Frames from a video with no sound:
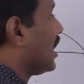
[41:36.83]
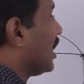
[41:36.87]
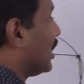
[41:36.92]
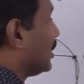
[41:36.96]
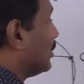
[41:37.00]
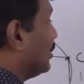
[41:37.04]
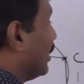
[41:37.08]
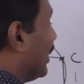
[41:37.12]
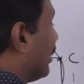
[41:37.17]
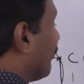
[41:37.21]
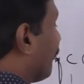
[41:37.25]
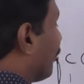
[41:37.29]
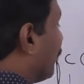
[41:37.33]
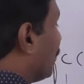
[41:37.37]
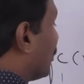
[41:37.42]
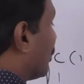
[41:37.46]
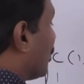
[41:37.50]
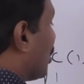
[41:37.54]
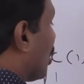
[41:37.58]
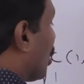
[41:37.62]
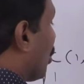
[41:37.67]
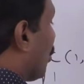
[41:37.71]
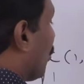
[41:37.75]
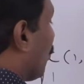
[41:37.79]
Therefore,
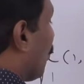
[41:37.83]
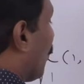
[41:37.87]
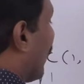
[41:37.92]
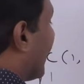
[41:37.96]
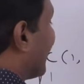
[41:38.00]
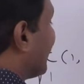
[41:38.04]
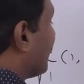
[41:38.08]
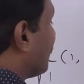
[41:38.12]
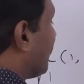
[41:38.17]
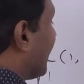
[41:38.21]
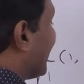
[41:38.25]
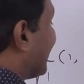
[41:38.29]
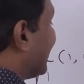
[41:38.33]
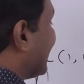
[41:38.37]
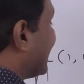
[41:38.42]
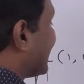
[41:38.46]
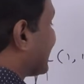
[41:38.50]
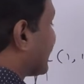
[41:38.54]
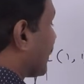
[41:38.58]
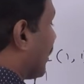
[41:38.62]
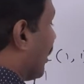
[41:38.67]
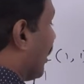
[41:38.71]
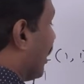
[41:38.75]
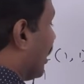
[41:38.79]
1
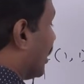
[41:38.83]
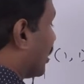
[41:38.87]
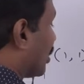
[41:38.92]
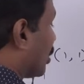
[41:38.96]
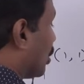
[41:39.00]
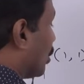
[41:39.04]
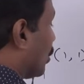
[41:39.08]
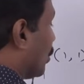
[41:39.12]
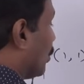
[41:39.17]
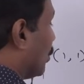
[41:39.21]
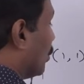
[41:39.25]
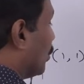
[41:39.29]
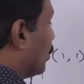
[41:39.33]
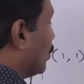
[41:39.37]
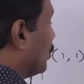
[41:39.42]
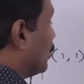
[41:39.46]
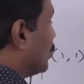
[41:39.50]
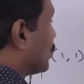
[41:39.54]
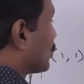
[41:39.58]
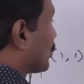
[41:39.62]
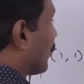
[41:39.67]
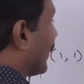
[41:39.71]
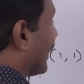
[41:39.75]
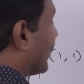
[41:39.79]
minus r whole
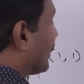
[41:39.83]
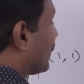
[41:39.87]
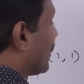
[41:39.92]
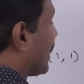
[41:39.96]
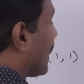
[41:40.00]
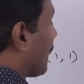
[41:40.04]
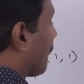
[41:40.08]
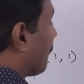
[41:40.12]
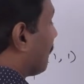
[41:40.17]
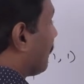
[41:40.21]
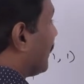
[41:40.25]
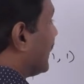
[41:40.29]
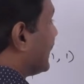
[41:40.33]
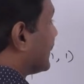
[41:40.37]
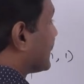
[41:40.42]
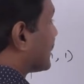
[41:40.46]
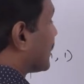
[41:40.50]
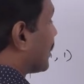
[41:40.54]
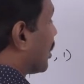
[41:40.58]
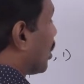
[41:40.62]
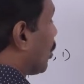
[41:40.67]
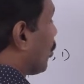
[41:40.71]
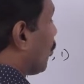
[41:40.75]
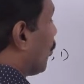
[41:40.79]
square plus
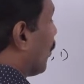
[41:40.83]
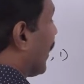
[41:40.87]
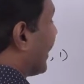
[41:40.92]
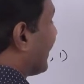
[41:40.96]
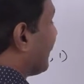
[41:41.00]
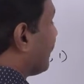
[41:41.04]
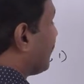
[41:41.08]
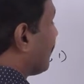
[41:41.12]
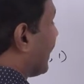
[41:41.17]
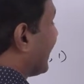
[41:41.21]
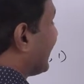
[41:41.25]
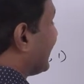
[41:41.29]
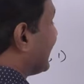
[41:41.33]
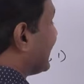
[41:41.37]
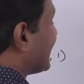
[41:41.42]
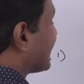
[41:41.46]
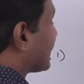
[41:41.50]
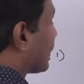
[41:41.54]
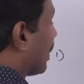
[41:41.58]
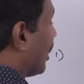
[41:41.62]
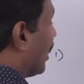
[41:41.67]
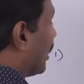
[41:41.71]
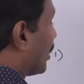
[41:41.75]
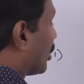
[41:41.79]
1
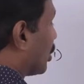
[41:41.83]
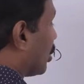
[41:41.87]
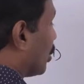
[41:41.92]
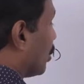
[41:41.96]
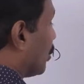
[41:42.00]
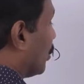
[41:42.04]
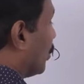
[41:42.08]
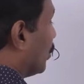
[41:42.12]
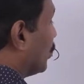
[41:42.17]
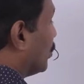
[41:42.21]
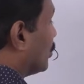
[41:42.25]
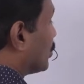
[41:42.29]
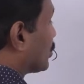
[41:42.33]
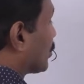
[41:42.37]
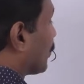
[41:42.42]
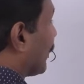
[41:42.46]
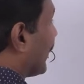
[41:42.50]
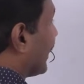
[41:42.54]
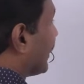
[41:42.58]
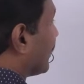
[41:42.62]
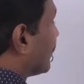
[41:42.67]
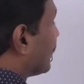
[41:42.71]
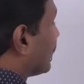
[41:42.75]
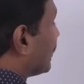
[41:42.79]
minus r whole
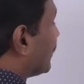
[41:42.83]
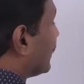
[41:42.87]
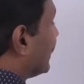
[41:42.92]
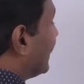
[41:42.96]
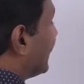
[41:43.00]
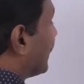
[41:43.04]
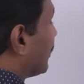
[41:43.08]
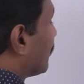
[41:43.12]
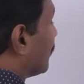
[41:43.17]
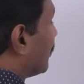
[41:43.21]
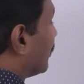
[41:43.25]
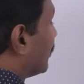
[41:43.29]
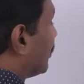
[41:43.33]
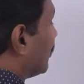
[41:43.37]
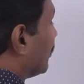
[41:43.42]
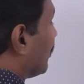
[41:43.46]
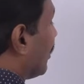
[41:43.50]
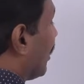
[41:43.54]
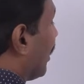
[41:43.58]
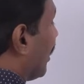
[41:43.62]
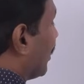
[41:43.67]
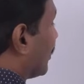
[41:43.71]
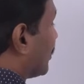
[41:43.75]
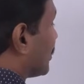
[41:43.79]
square equal to
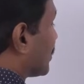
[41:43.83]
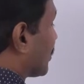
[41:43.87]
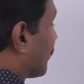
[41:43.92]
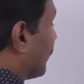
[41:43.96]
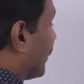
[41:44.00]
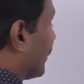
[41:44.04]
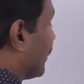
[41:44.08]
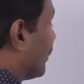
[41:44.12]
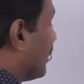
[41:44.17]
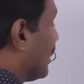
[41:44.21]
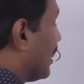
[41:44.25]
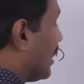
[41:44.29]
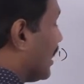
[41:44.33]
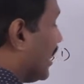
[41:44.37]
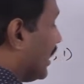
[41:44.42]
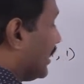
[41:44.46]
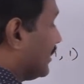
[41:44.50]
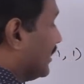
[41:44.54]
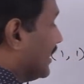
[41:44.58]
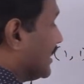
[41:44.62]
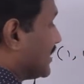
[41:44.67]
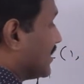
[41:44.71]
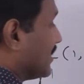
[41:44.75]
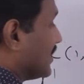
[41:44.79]
r square.
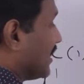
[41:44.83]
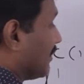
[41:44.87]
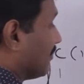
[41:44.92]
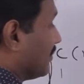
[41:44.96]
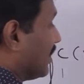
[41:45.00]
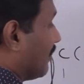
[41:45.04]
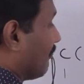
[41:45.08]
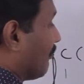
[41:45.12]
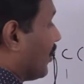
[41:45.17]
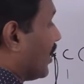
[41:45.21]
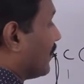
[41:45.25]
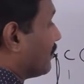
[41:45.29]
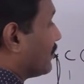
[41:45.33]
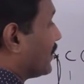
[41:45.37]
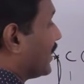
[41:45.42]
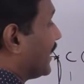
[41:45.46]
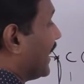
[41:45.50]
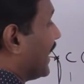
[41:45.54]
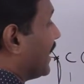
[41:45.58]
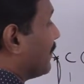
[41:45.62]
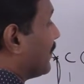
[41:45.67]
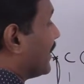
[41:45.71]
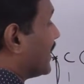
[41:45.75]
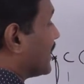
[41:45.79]
This is of the form
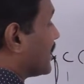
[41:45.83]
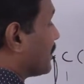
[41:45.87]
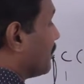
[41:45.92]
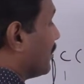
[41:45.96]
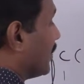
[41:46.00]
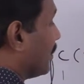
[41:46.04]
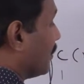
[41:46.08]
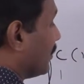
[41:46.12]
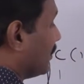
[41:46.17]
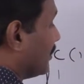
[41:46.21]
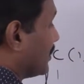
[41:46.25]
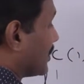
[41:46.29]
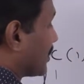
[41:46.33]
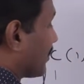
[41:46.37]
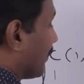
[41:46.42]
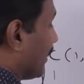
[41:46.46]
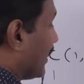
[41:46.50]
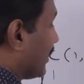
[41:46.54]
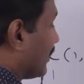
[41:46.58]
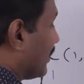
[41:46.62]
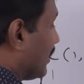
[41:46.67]
a minus b whole square.